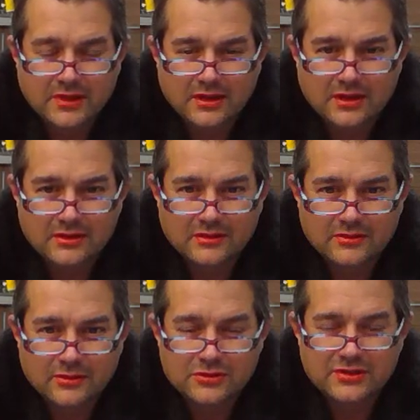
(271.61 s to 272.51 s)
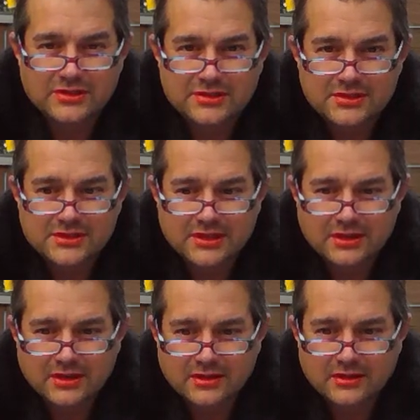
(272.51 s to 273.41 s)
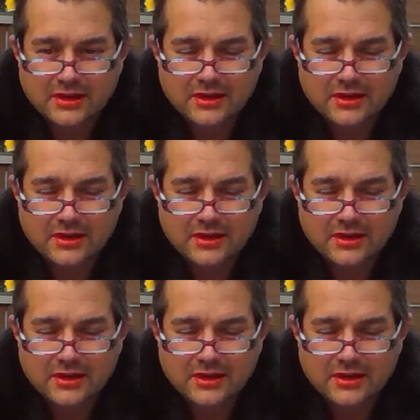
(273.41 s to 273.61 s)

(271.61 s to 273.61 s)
and social distancing, and